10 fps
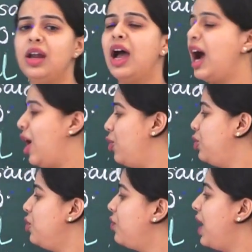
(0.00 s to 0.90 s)
how
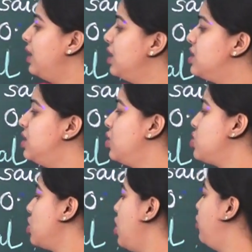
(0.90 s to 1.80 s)
to find the
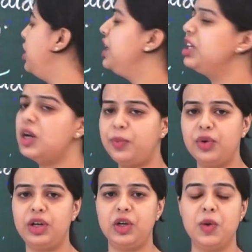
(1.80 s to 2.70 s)
zeros of linear
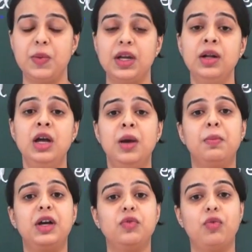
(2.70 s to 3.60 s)
polynomial,
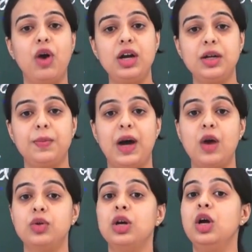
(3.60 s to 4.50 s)
but what
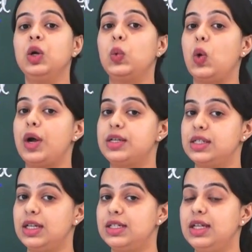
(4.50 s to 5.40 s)
about
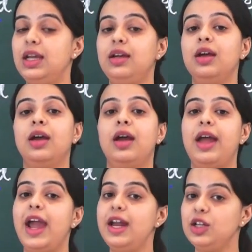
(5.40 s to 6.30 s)
quadratic
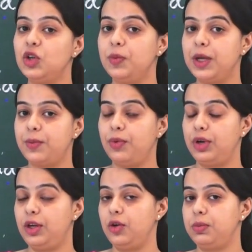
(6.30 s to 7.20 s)
and cubic
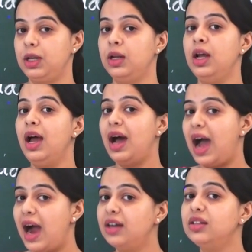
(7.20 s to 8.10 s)
polynomial?
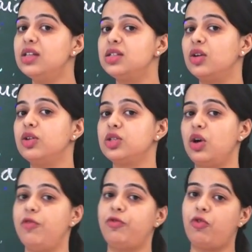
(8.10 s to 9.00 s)
Are the zeros
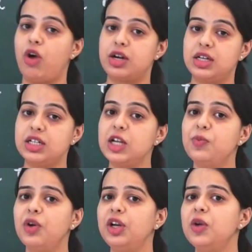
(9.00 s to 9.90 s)
of quadratic
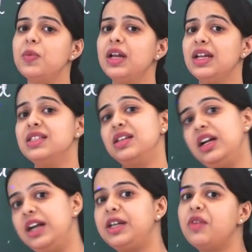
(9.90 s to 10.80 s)
polynomial is
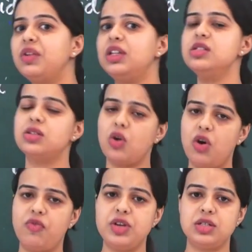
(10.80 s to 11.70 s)
related with its
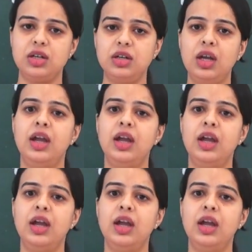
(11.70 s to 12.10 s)
coefficient,